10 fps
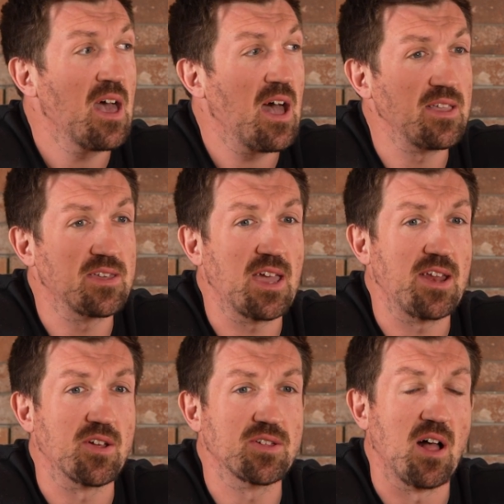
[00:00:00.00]
and you say
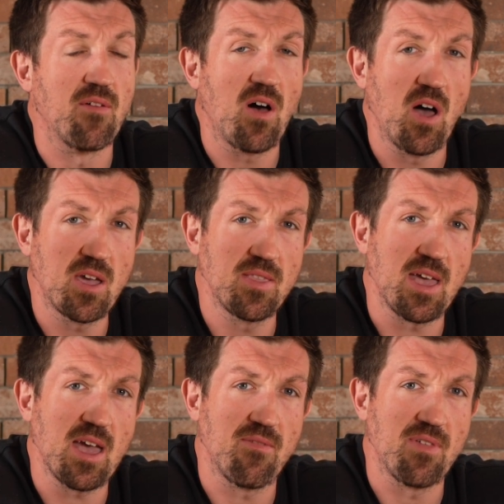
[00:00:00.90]
to yourself, how can
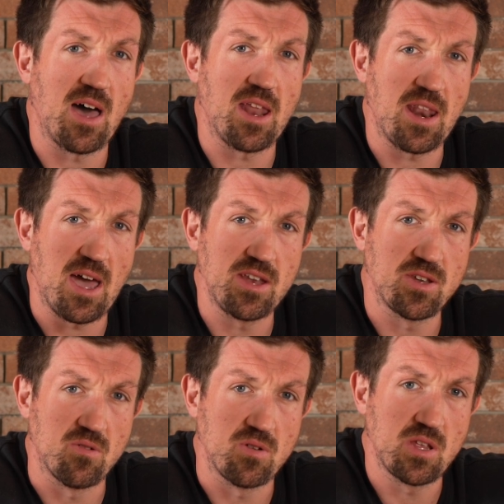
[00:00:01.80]
they have that and I
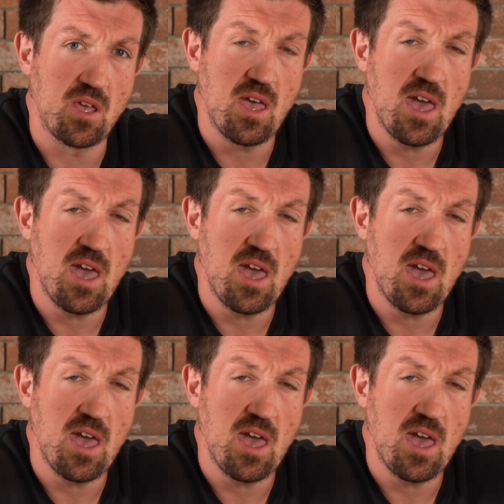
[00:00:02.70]
don't?